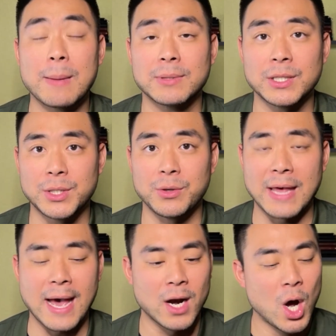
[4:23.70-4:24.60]
able to do
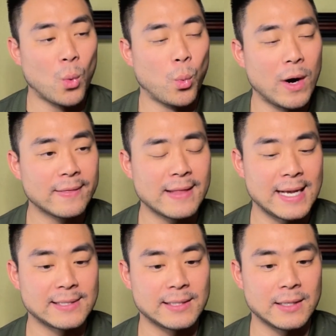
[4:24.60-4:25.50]
that. One
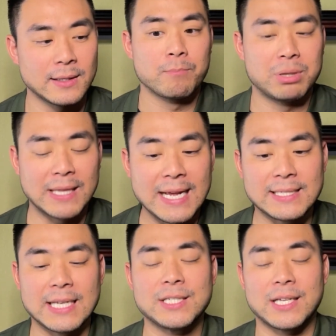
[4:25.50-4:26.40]
lesson
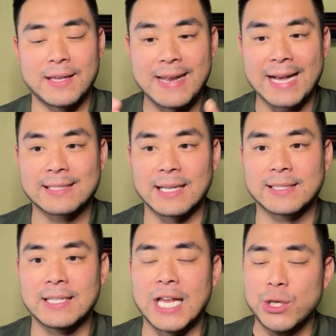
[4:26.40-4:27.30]
plays into the next
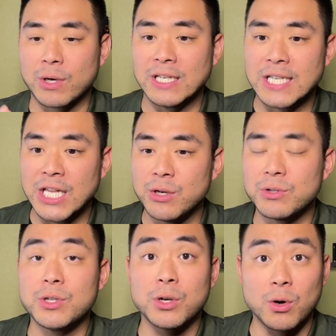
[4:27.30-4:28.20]
lesson and you continue
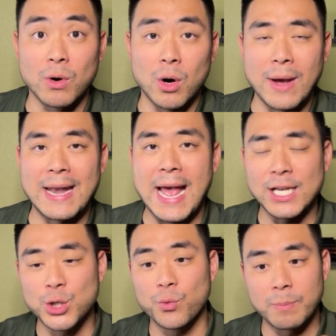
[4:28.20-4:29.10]
to grow. And
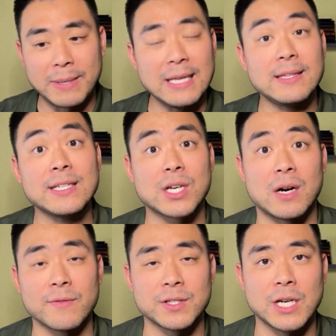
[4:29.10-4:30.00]
as you repeat these
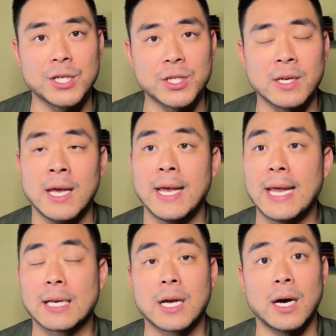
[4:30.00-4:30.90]
conversations,
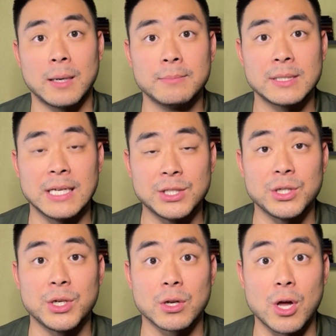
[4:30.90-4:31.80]
it comes
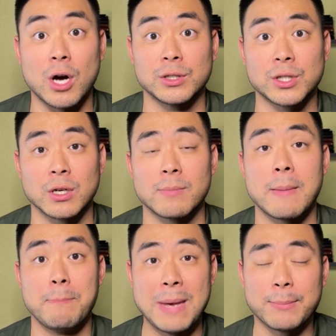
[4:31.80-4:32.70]
into your long-term
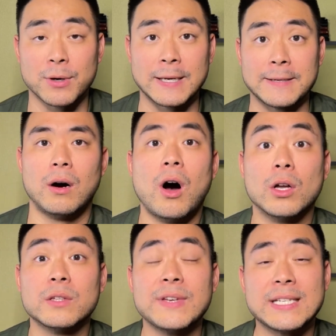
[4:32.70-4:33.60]
memory.
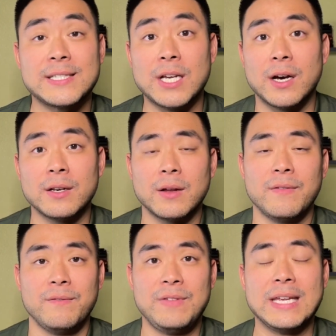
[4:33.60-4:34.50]
All of it is done
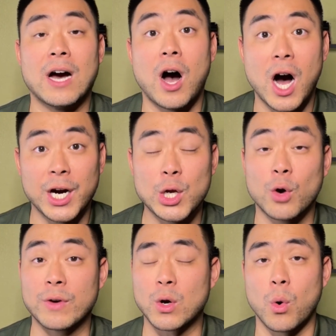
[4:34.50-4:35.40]
via audio
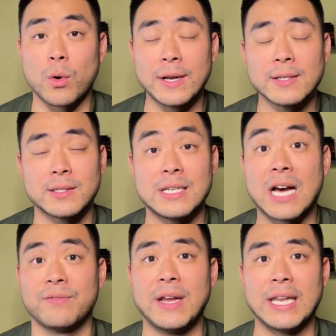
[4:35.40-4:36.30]
recordings,
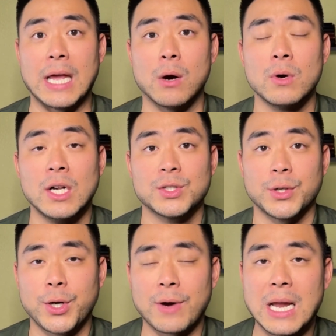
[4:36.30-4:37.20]
not video. So
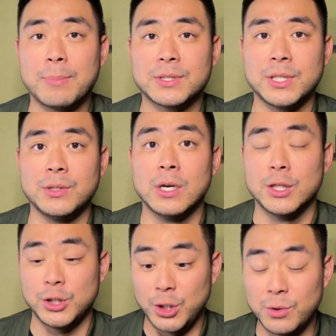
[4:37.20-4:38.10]
you're able to
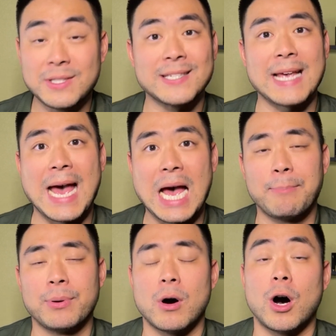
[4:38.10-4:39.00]
use this
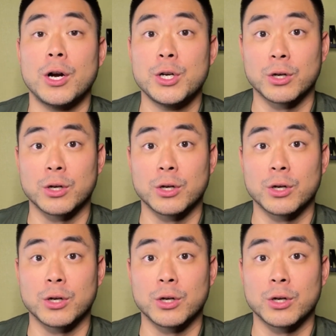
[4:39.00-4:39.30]
app on your